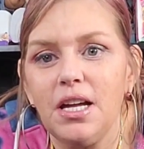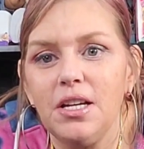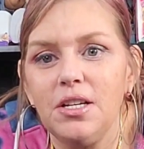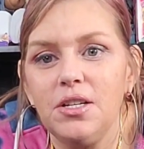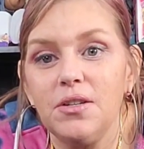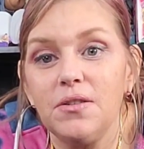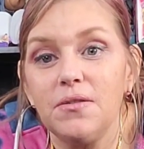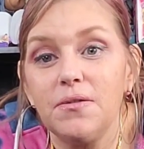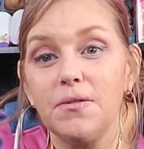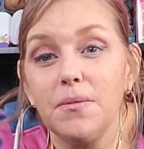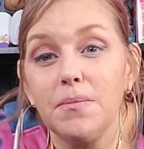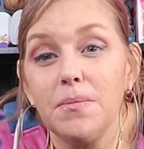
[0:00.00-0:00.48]

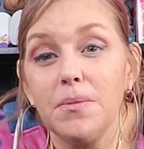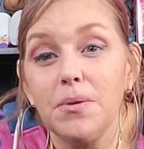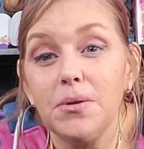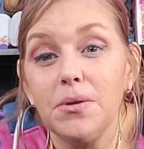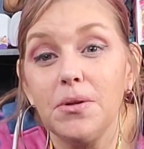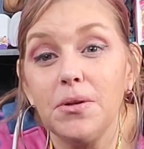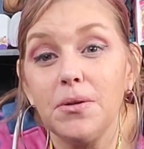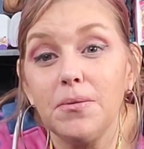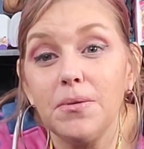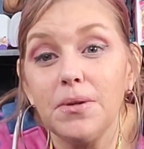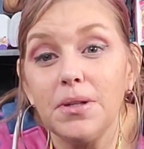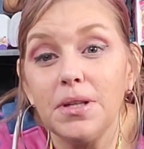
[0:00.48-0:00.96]
and you're
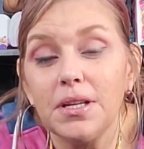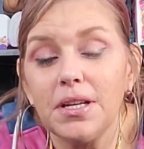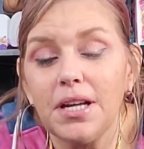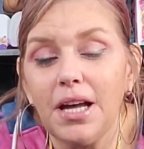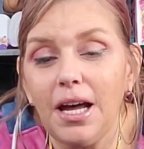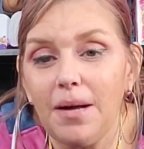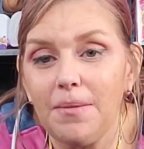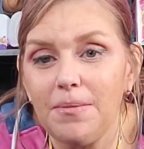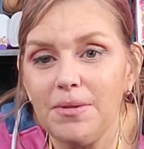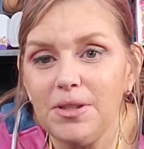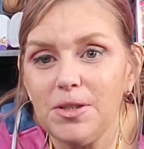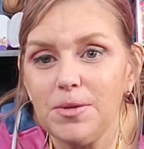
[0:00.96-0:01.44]
familiar with
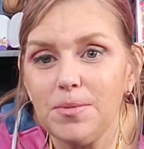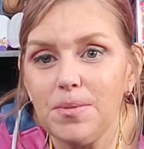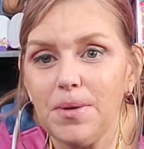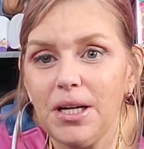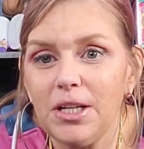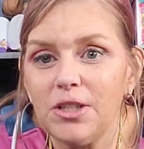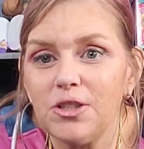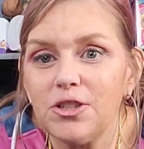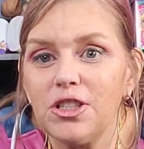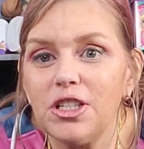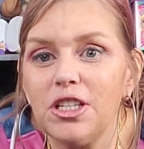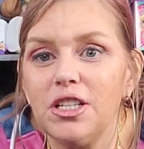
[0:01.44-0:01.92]
Cabbage
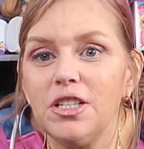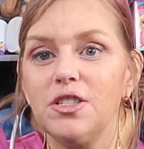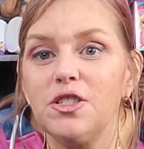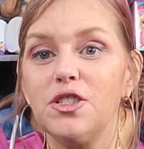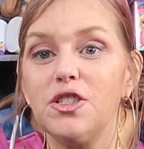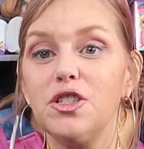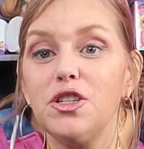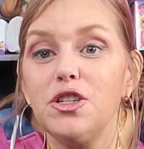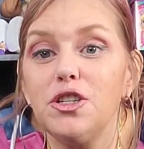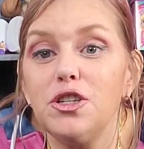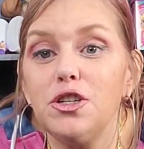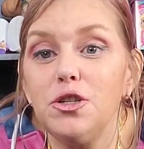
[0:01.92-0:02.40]
Patch
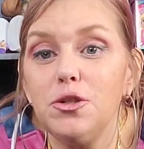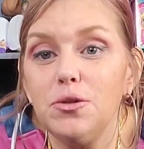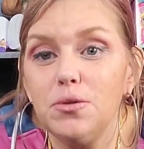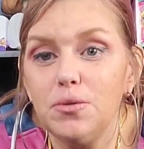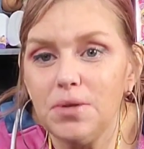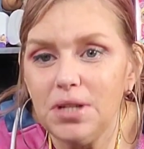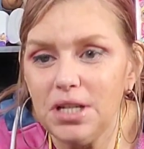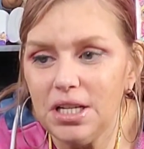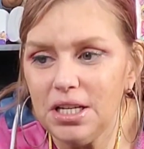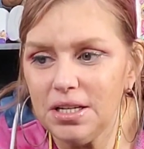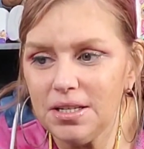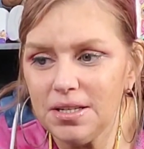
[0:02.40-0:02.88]
Kids
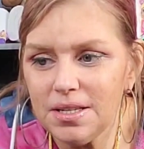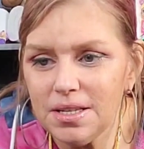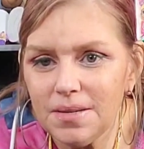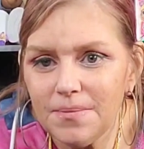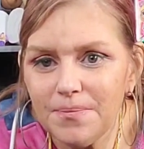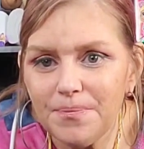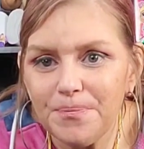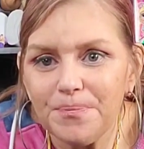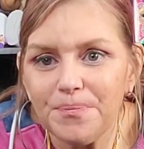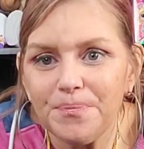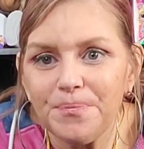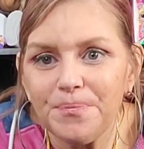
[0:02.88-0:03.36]
Cuties,